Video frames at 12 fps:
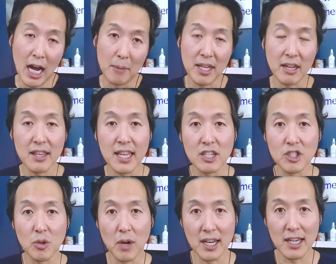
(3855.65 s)
Uh, but the other thing
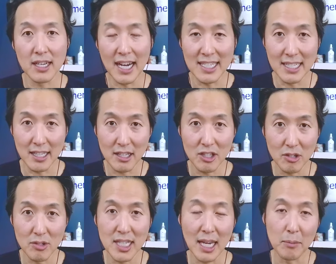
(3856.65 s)
is, you want to ideally
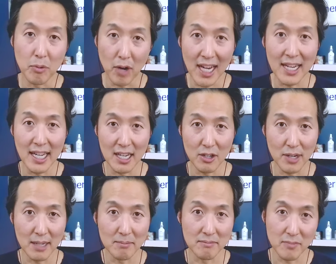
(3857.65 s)
use a brightening
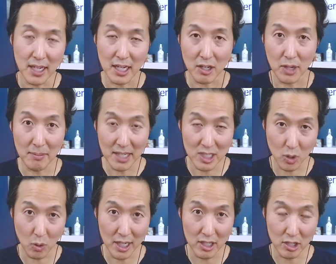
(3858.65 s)
cream, a cream that's
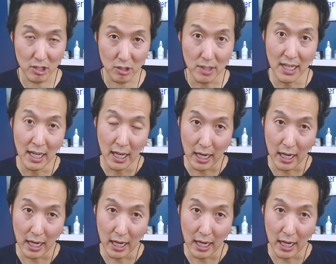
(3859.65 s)
going to